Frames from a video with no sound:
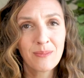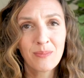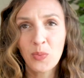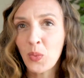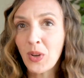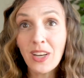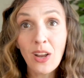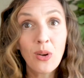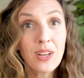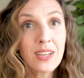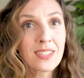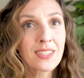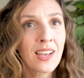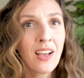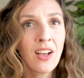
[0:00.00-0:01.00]
we
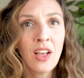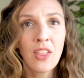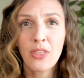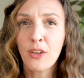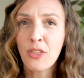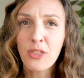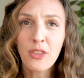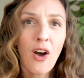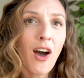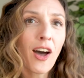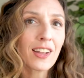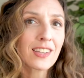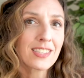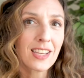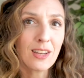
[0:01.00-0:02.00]
notice the
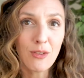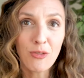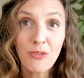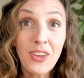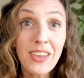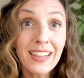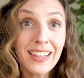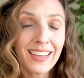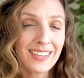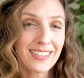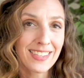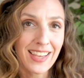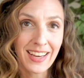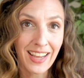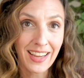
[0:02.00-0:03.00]
thoughts and
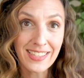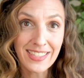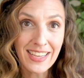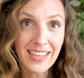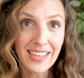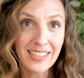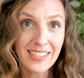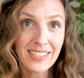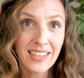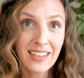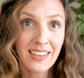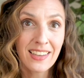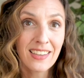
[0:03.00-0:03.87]
feelings and ideas